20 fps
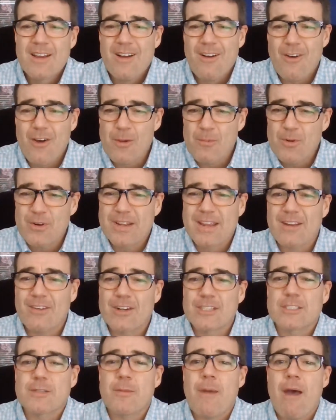Auburn
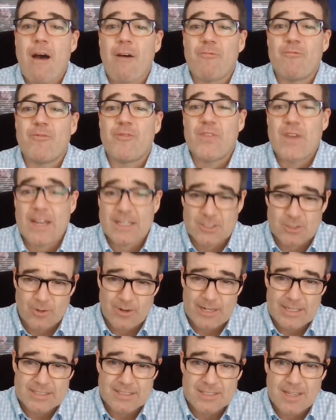cares about
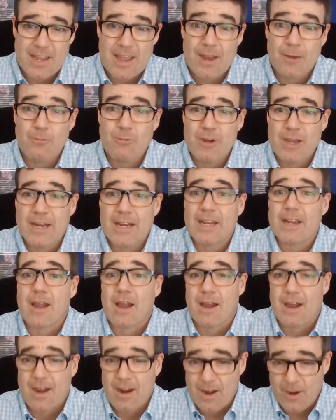victories and winning
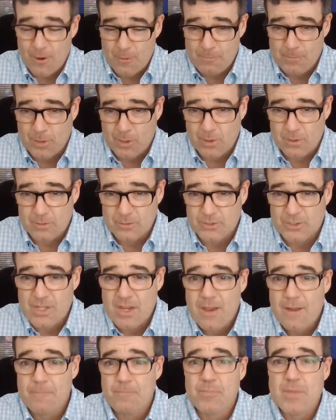Iron Bowls
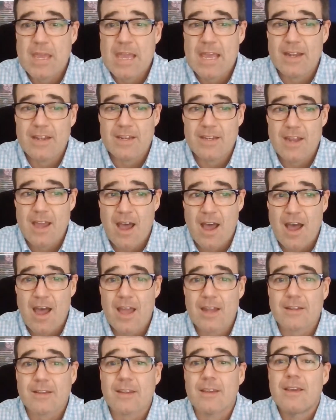and
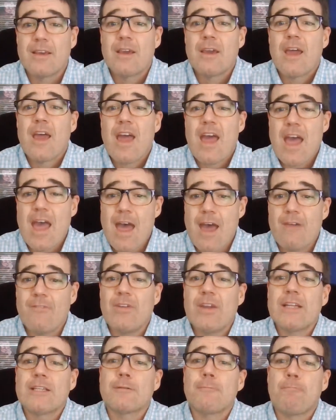not
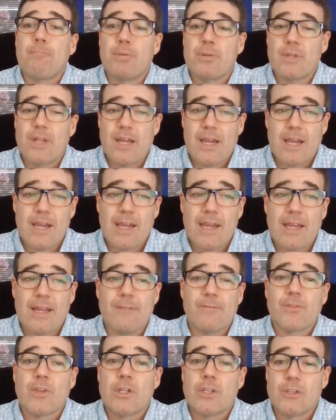having to play
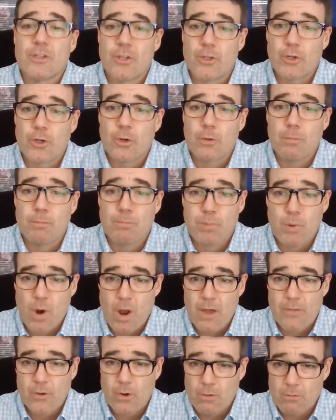the little
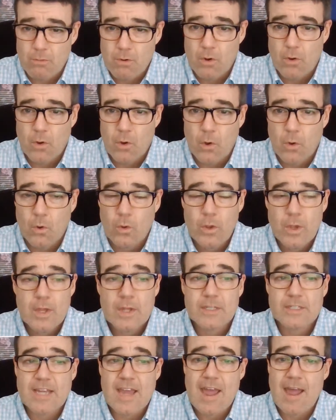brother role
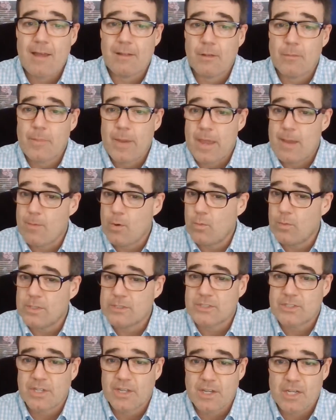to Alabama,
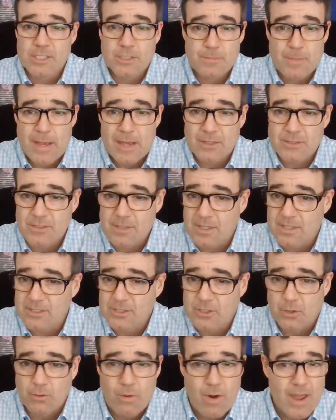which, to Gus Malzahn's
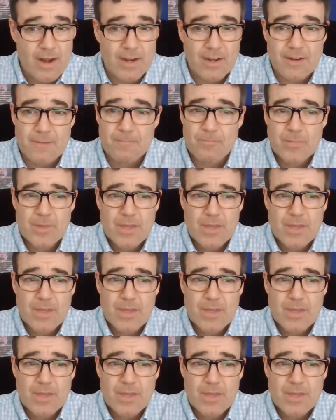credit,